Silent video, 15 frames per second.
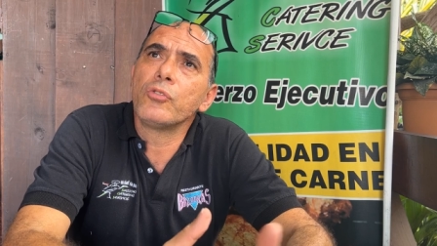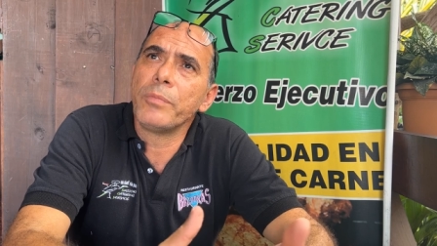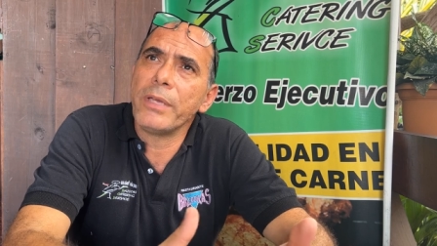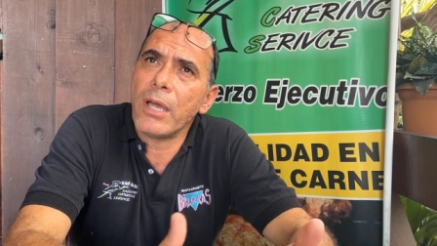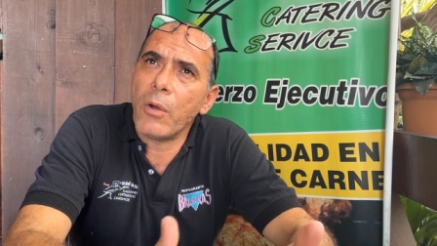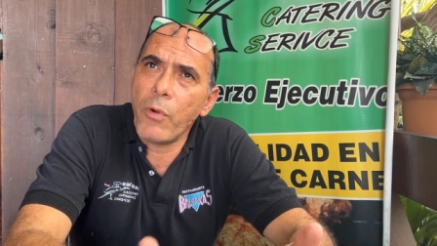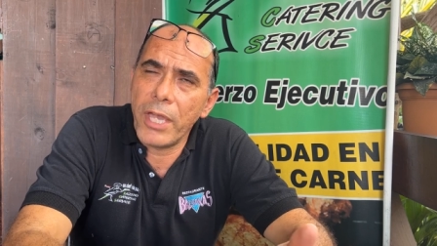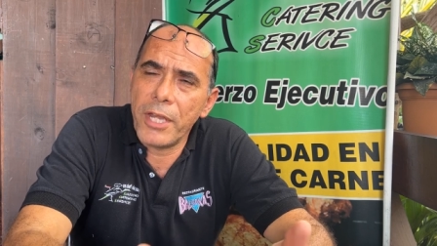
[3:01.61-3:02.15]
to
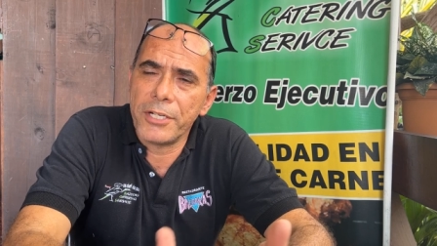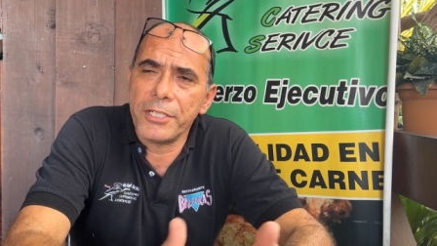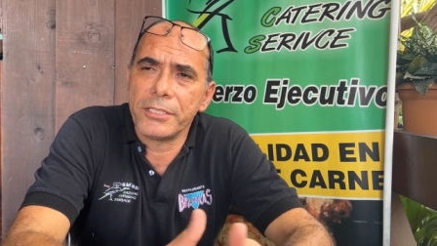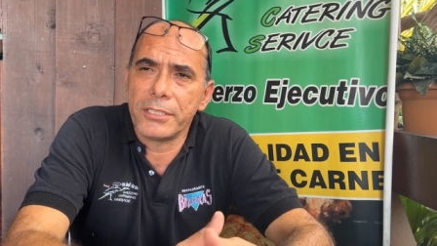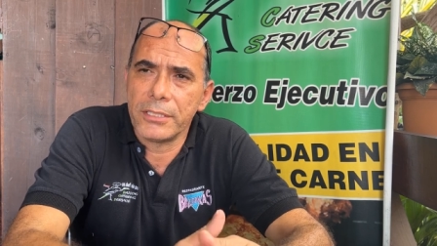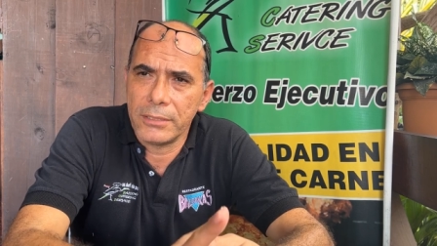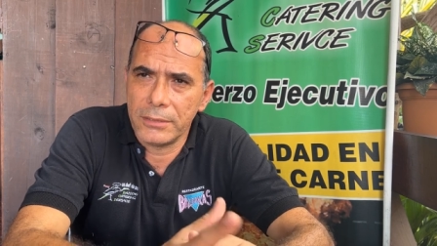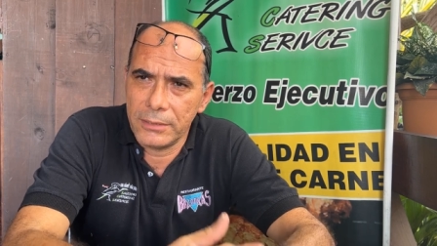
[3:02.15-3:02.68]
be a
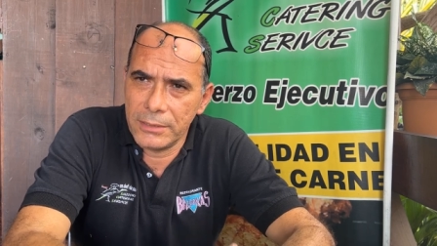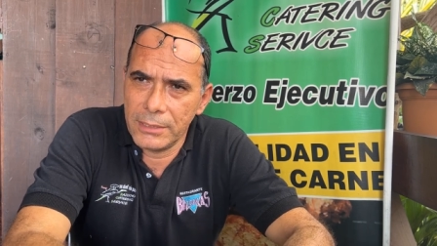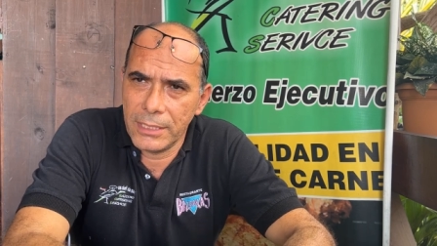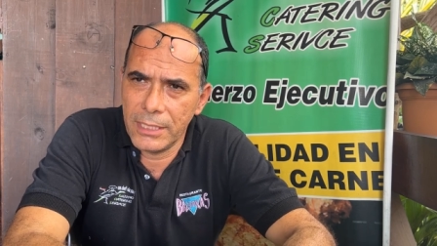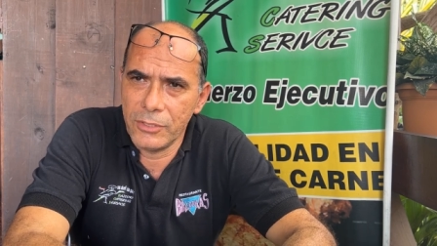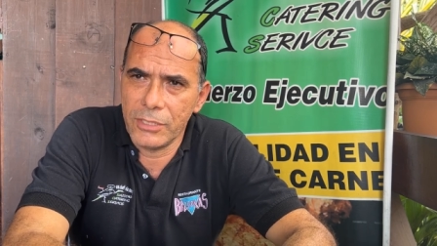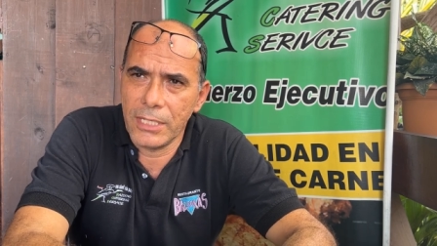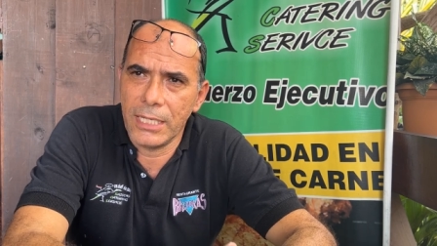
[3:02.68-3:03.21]
waitress
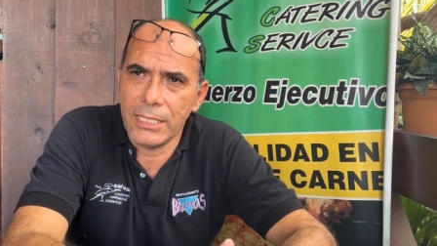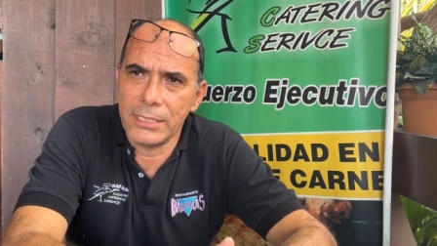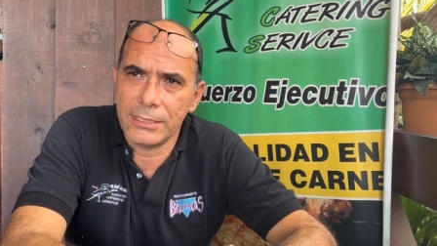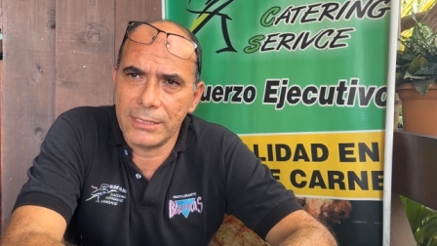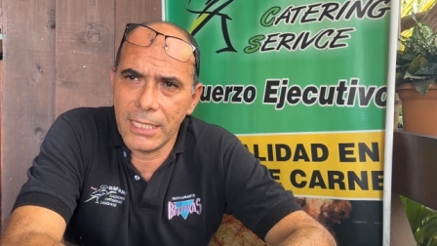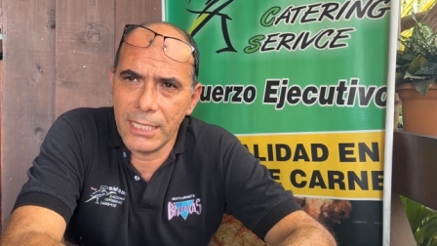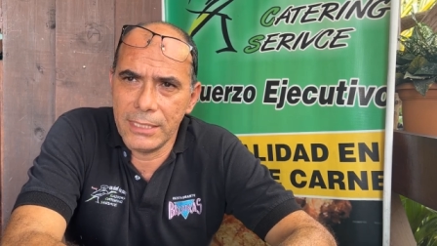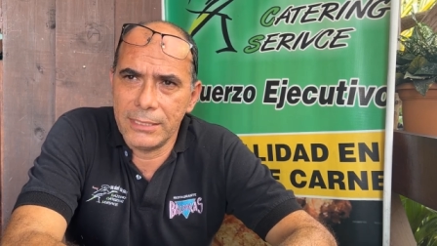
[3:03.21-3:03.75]
in United
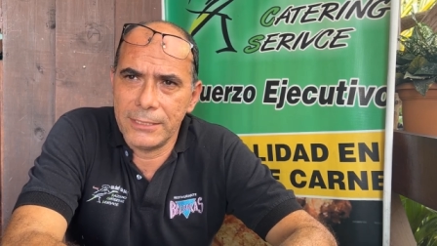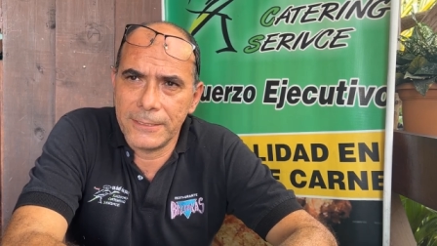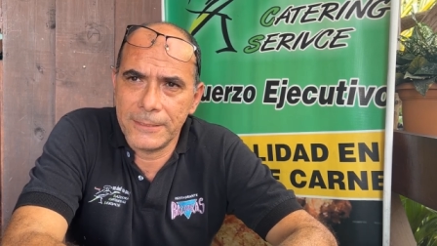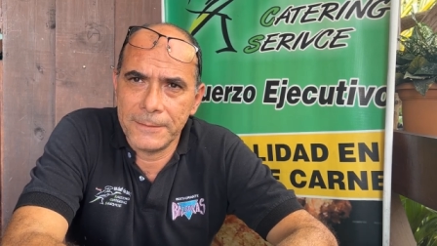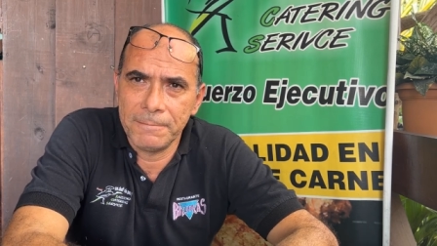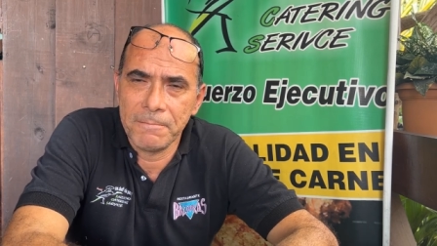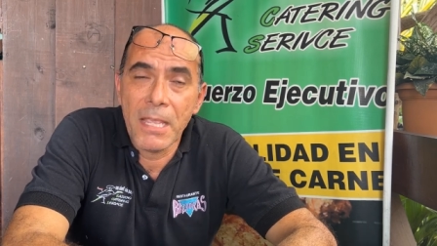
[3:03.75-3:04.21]
States.